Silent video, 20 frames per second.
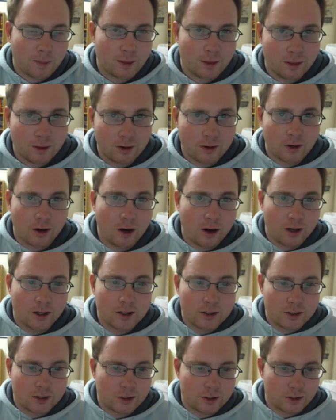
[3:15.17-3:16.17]
The
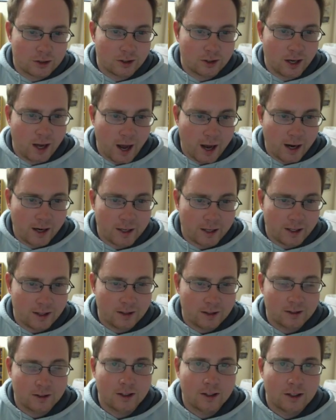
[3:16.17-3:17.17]
cards just are ugly.
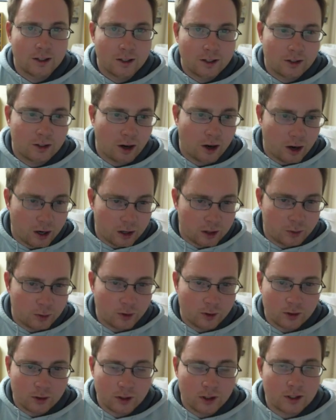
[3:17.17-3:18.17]
The
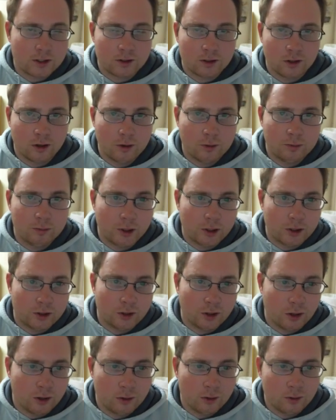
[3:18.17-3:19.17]
artwork, and there's been
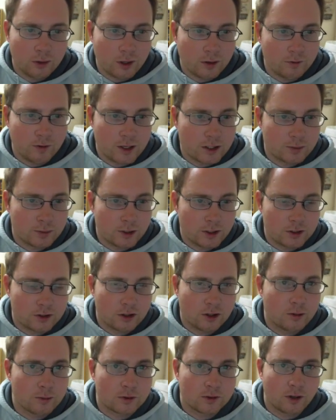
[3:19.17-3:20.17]
no investment in
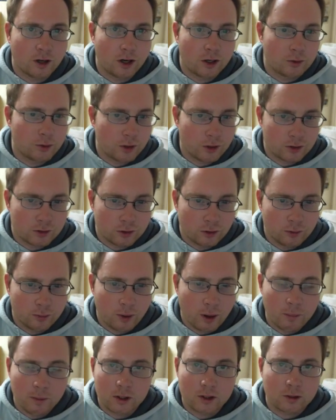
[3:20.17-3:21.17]
terms of artwork. It's all
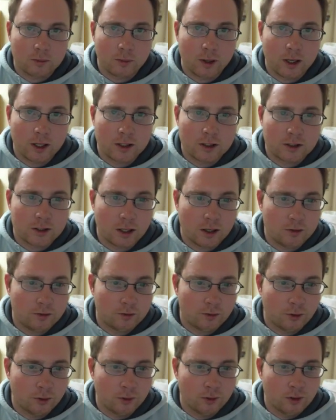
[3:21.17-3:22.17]
public domain stuff,
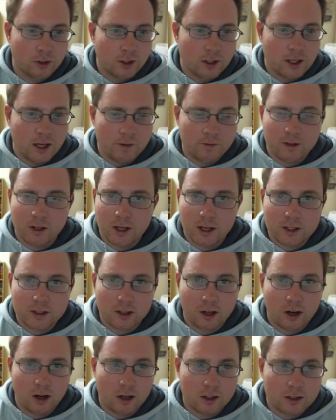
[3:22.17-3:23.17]
or if there is an
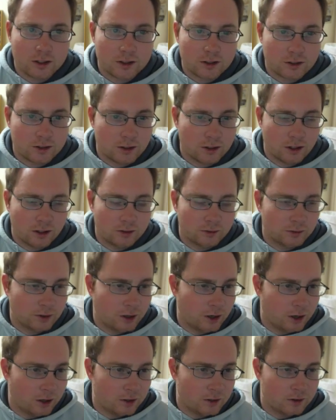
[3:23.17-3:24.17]
artist, the
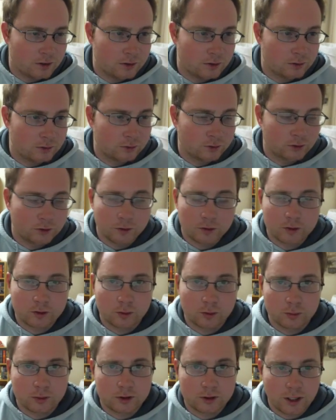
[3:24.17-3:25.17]
art drifts
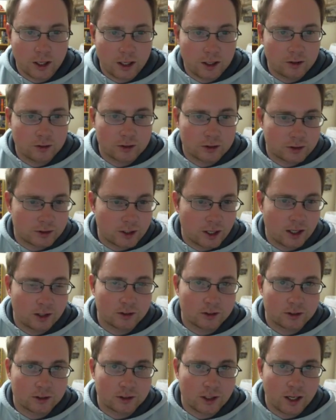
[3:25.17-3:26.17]
from style to style
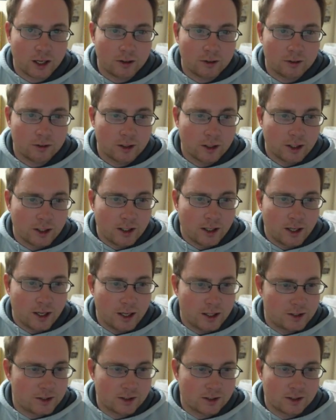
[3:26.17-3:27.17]
to style. And
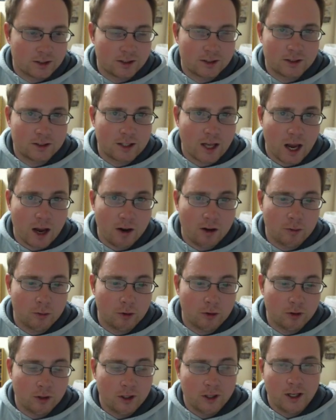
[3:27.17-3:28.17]
it's just
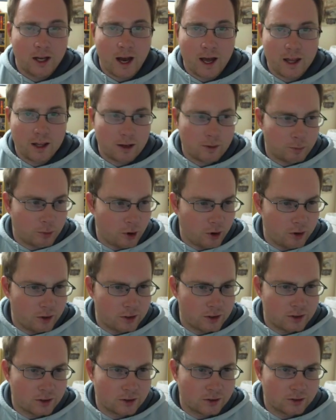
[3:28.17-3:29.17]
terrible. And the
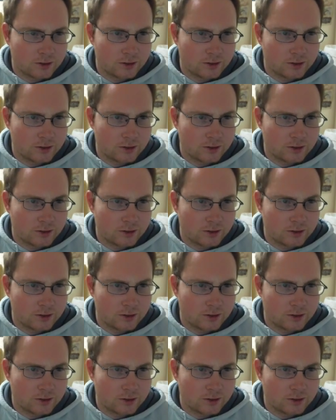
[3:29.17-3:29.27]
components are